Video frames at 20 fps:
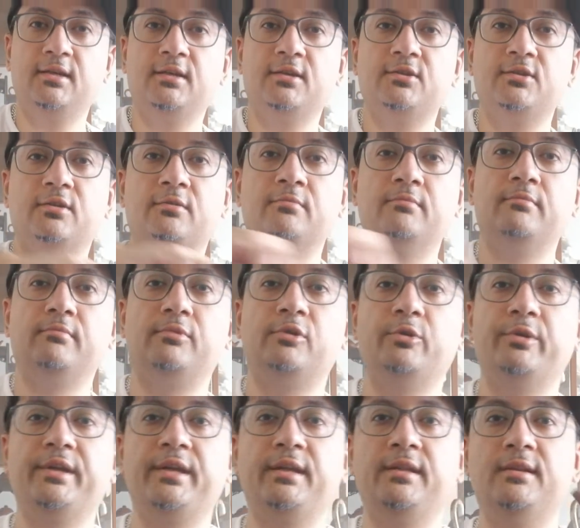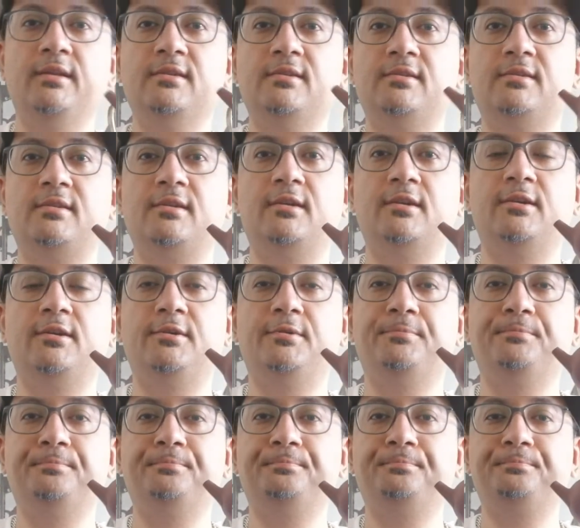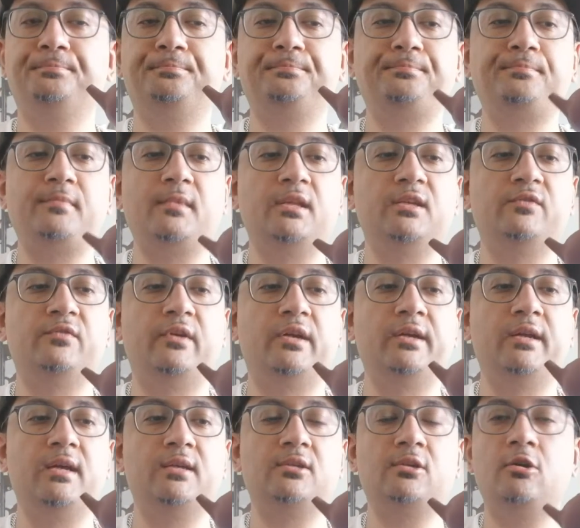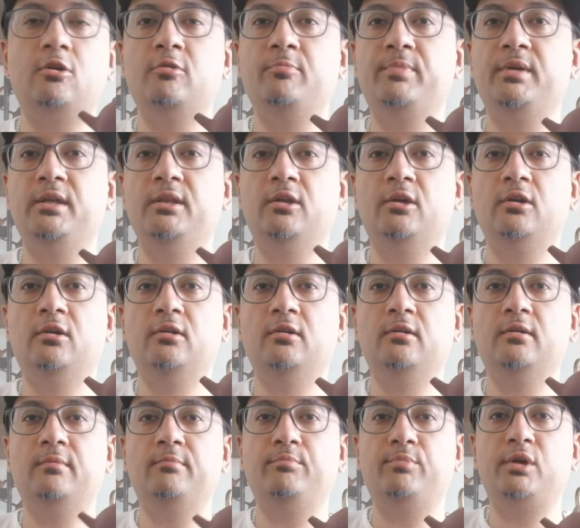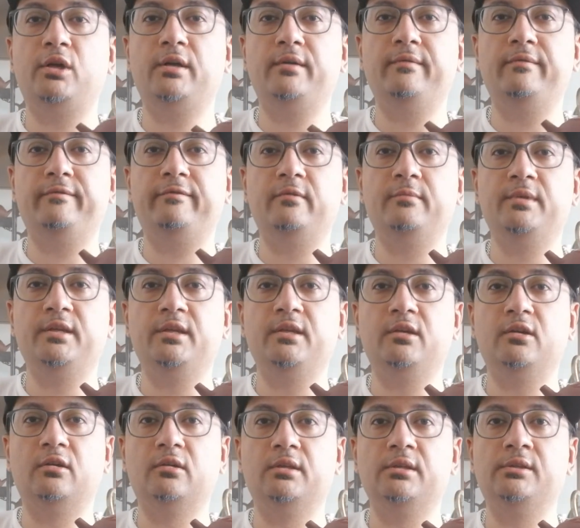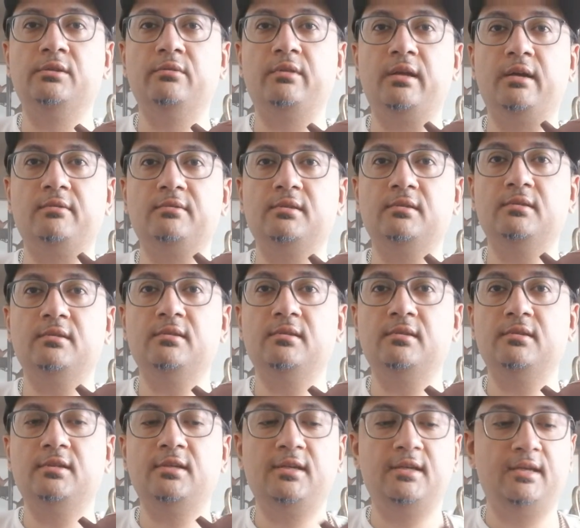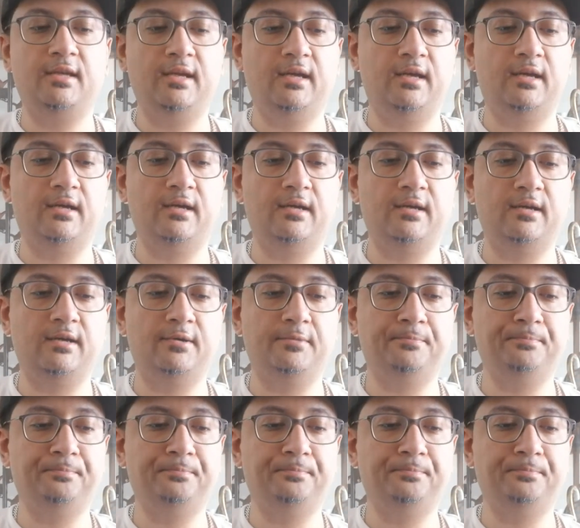So brewing in this very nice Hong Pi Long pot from the early 2000s uh,